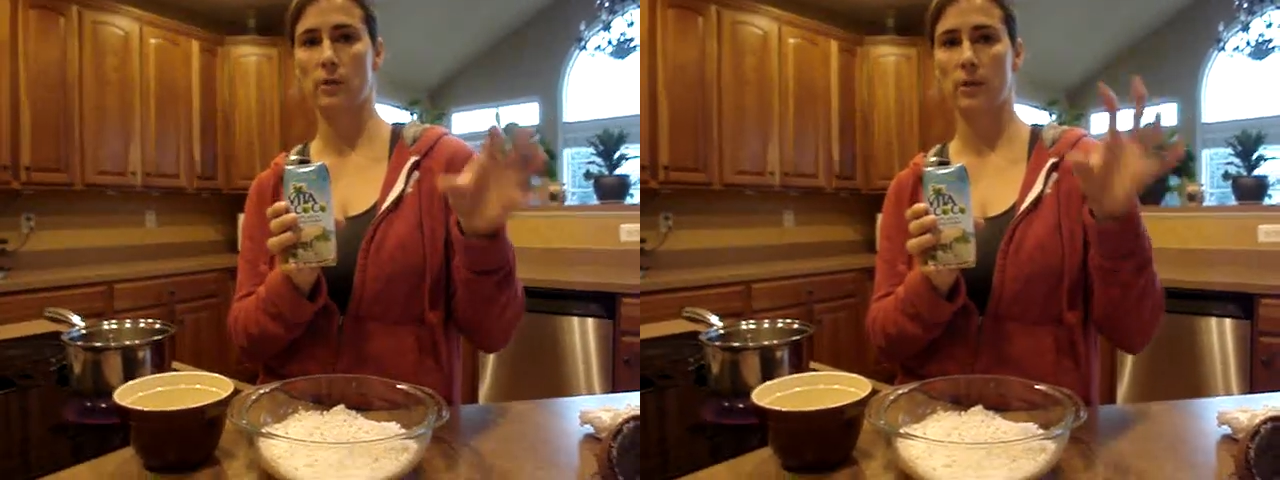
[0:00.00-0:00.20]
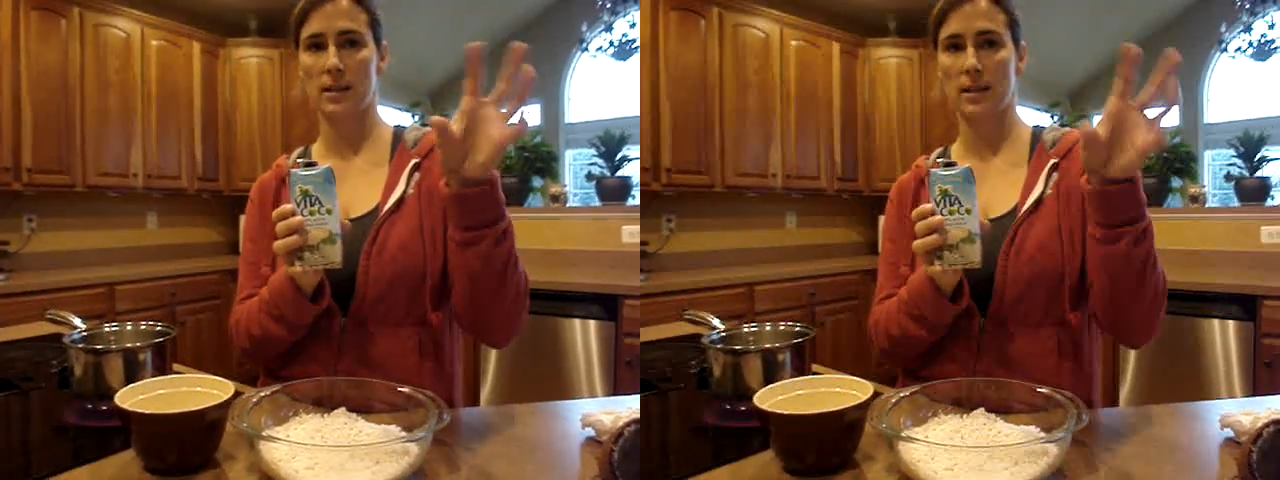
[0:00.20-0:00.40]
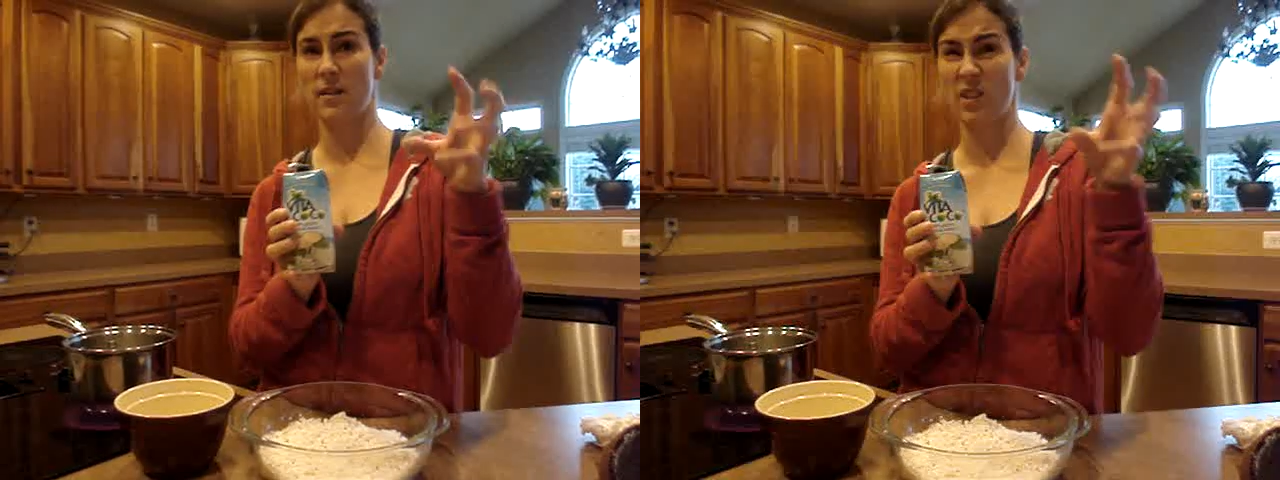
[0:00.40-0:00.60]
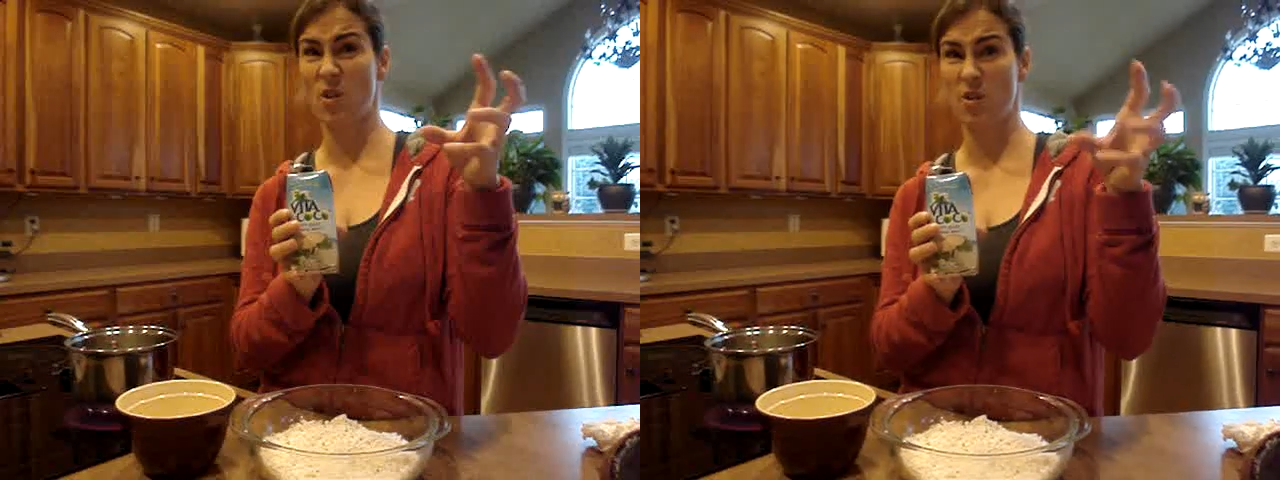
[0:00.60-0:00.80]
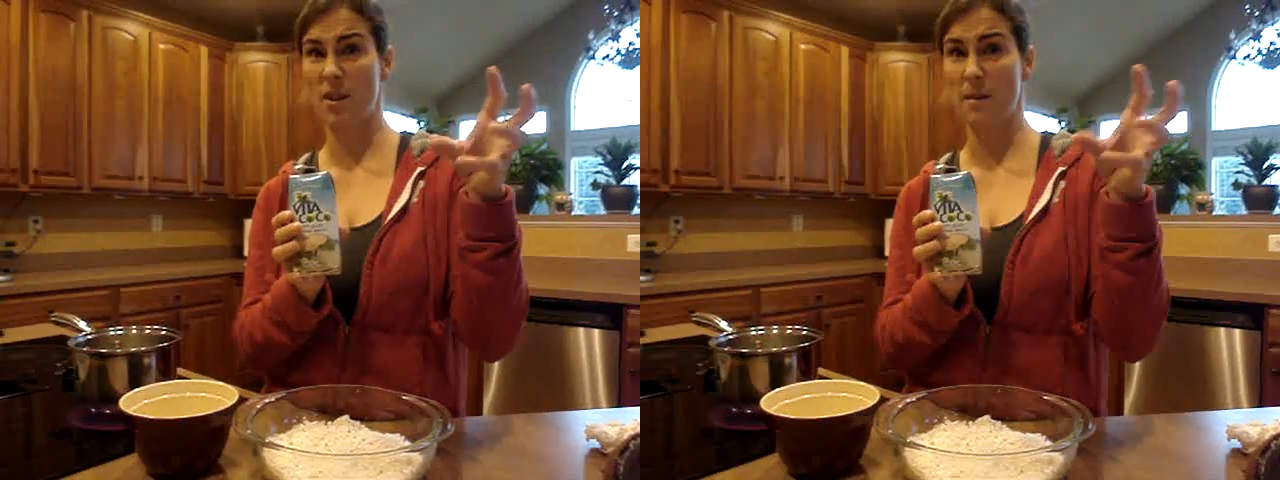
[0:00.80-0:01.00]
so it doesn't have the
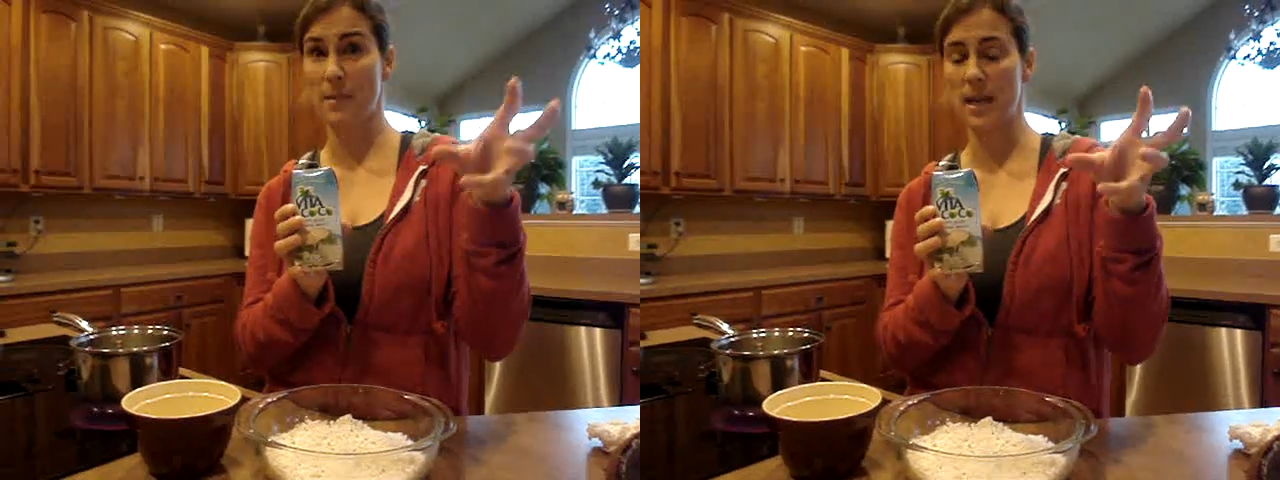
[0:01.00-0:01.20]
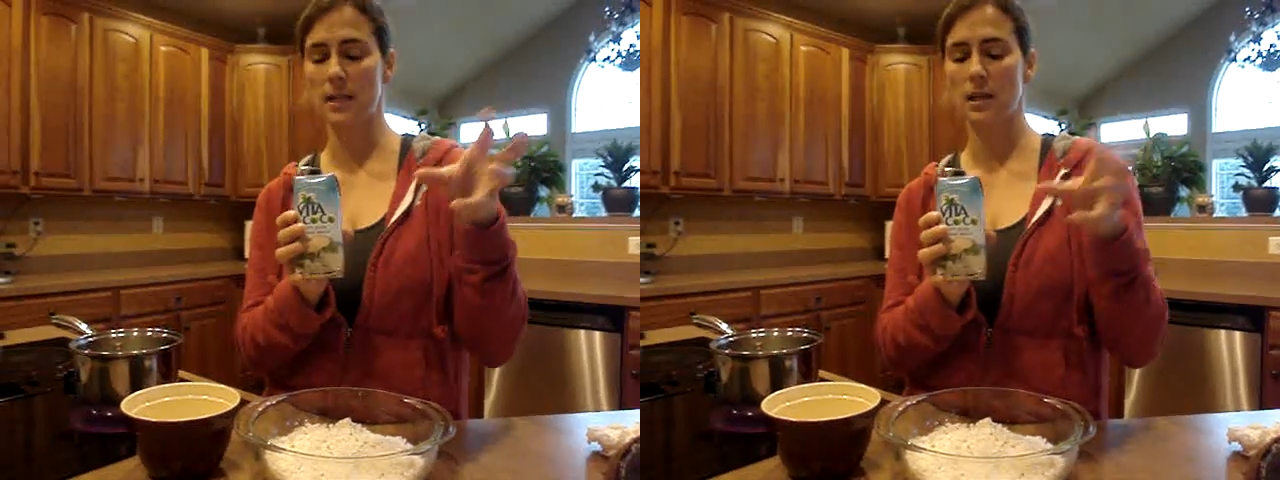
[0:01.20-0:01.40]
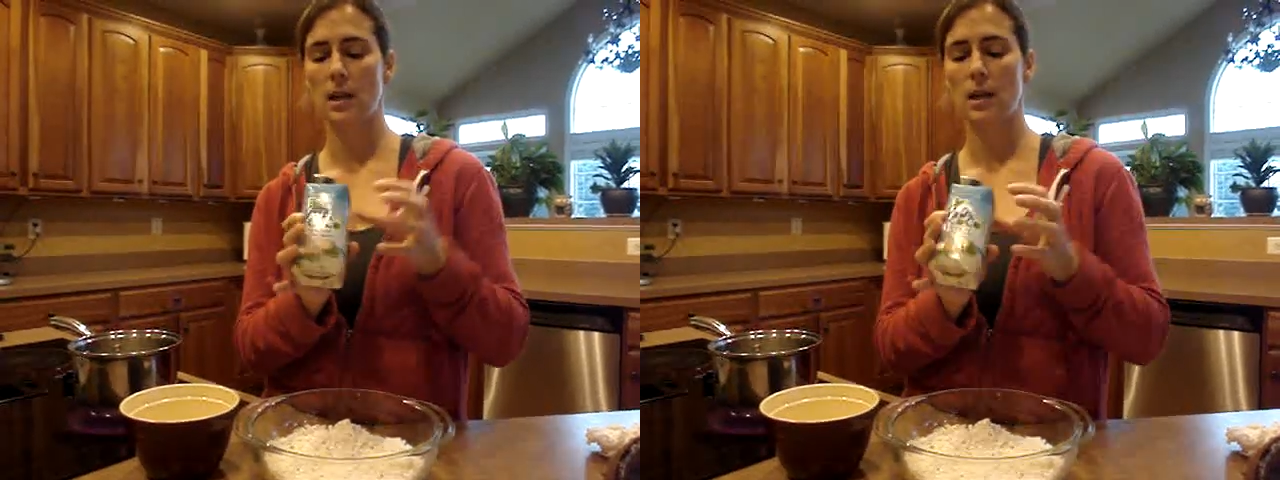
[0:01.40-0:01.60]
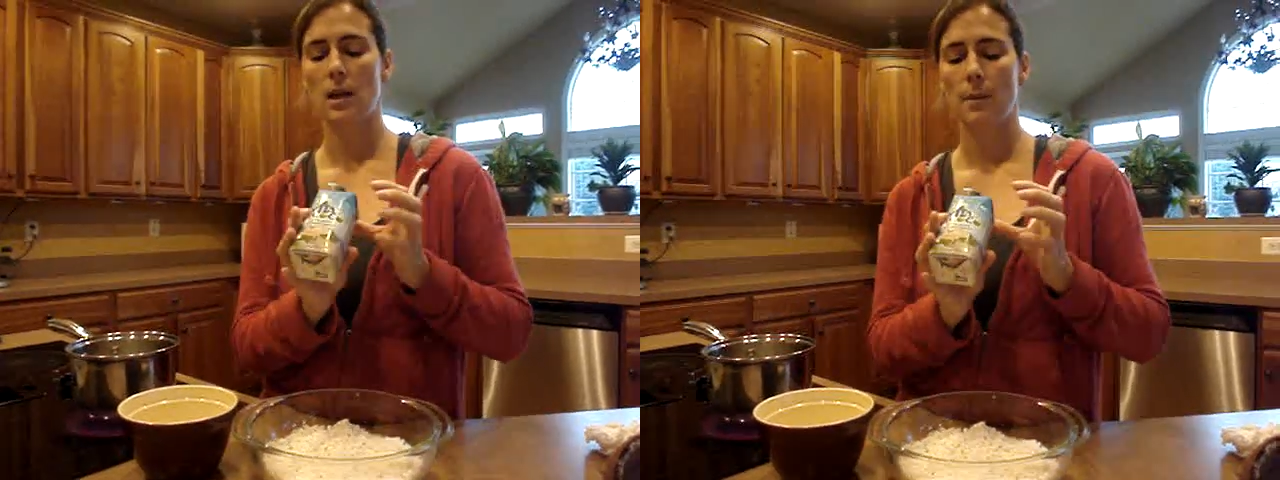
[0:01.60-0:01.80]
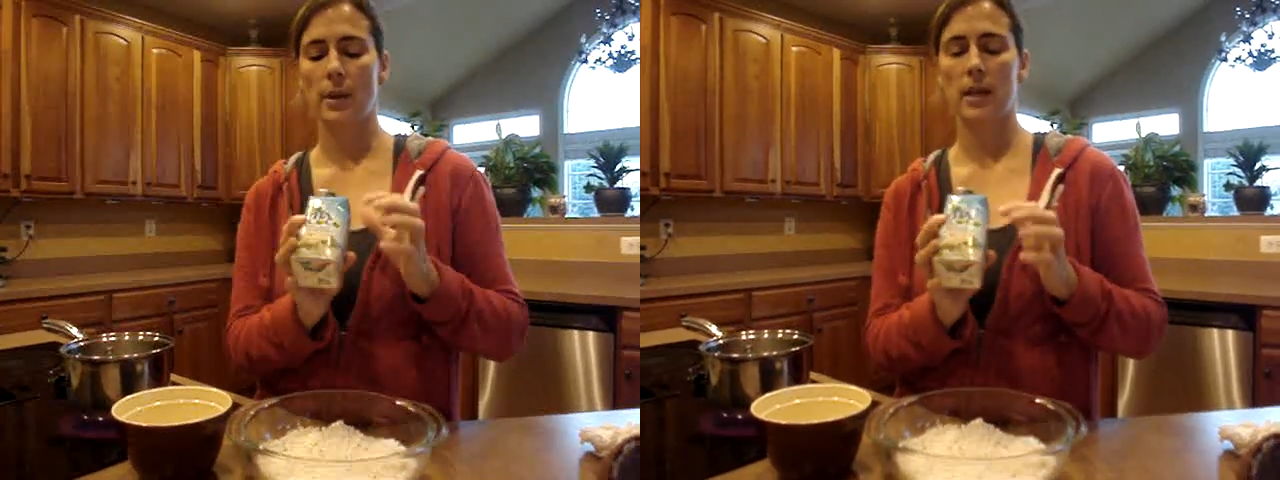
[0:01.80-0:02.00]
coconut meat,
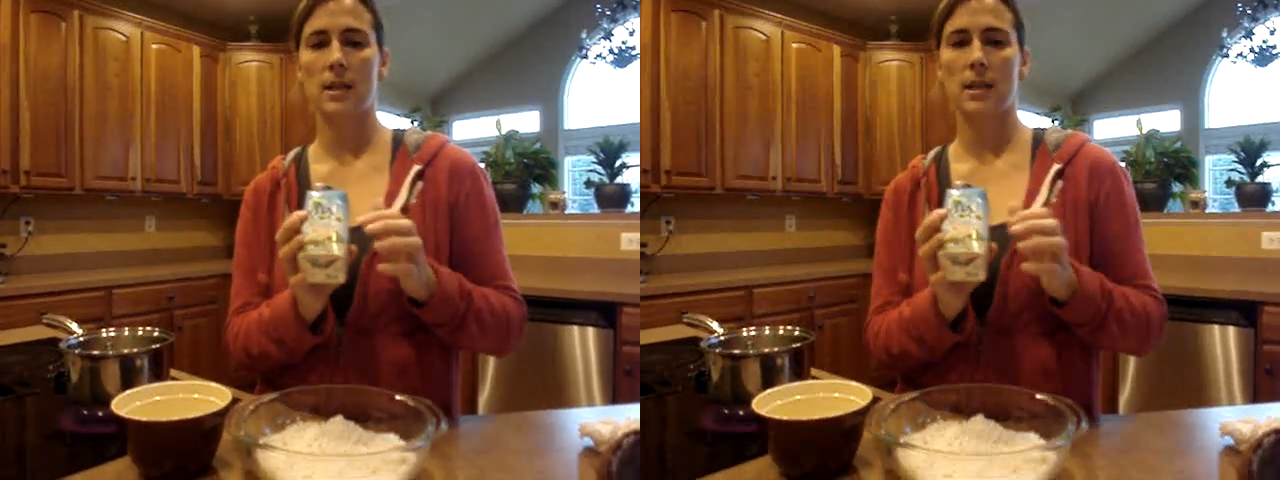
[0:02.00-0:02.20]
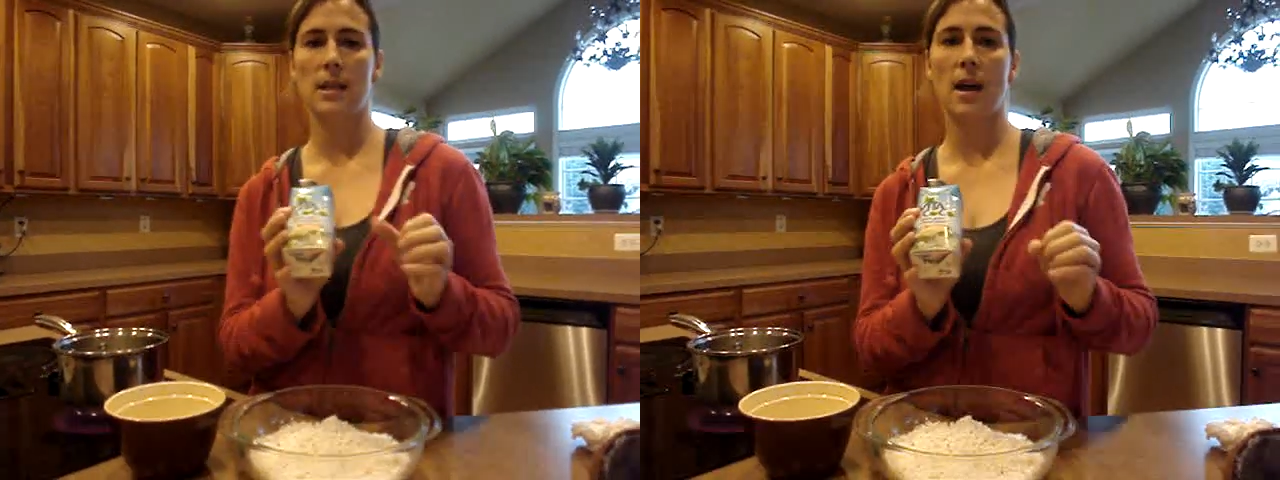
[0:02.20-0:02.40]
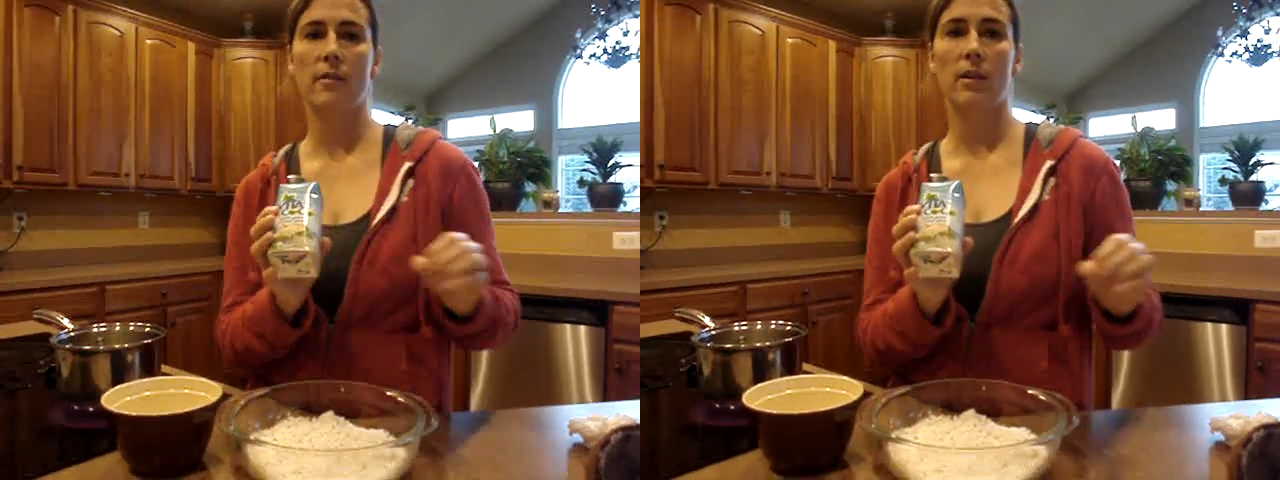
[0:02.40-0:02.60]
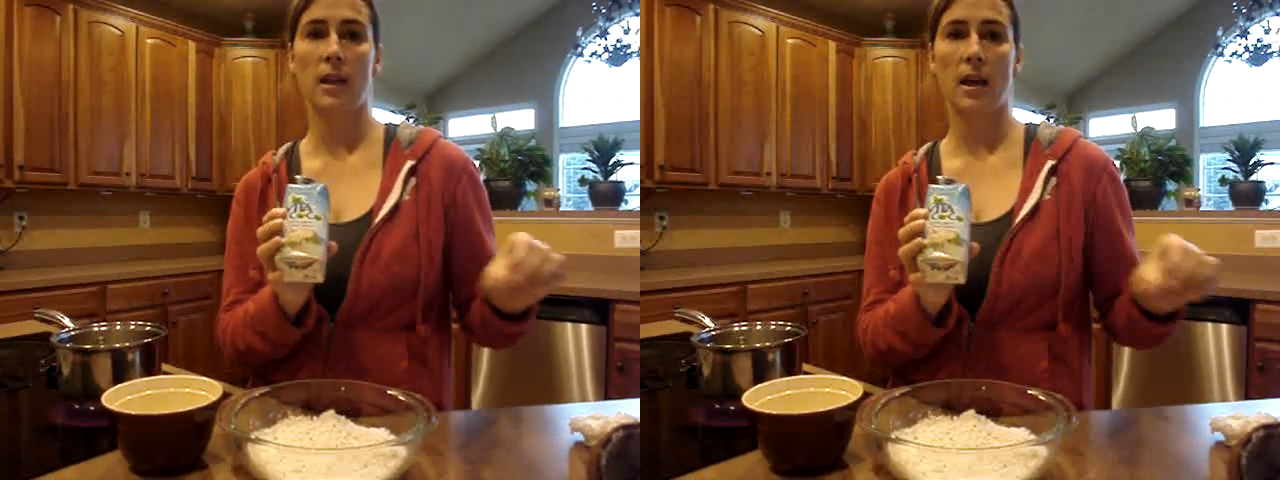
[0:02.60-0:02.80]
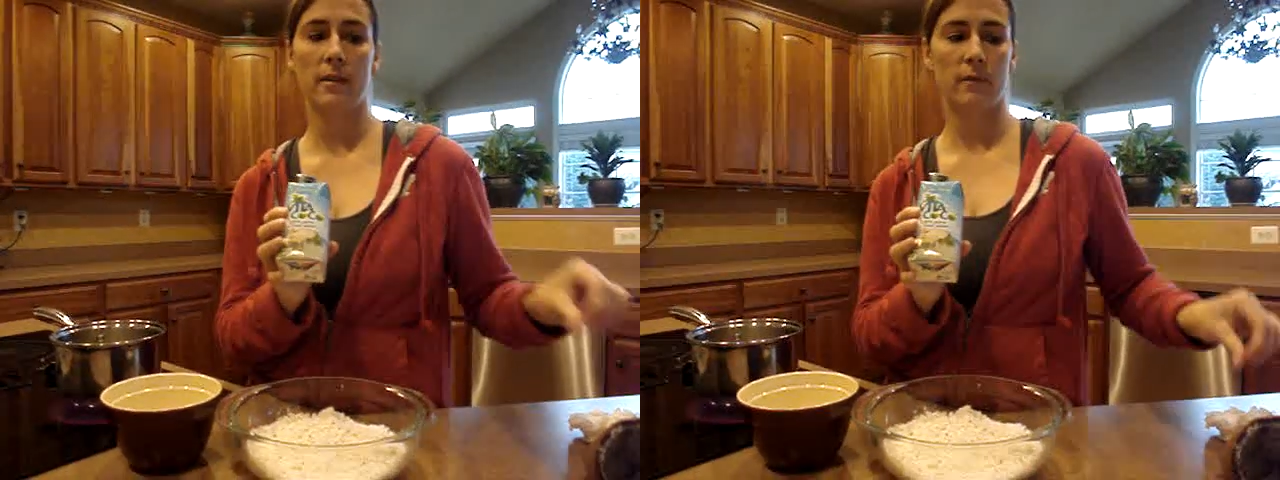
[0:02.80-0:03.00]
but it does have a
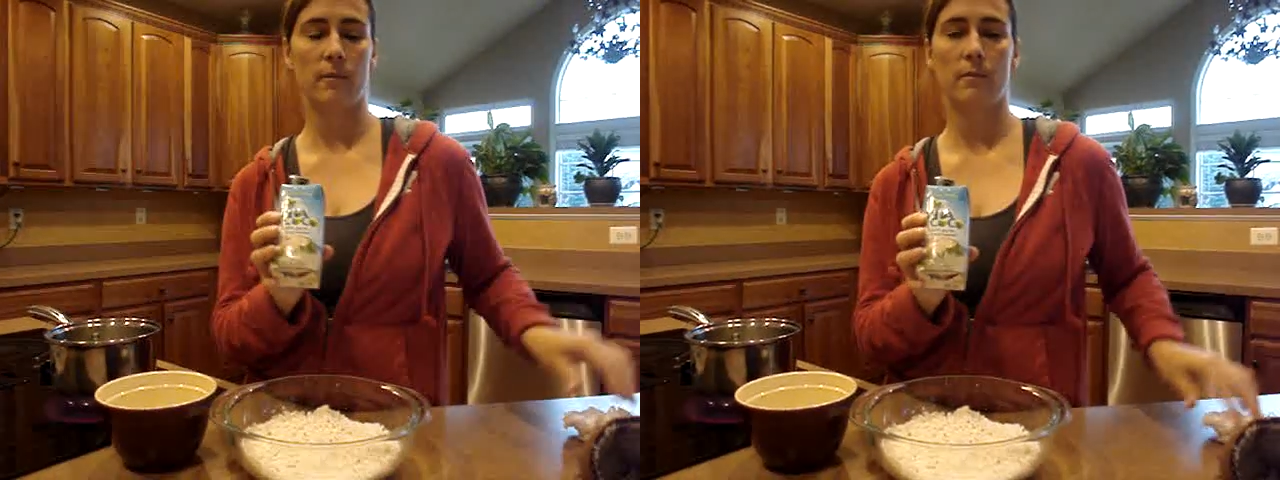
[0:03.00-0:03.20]
lot of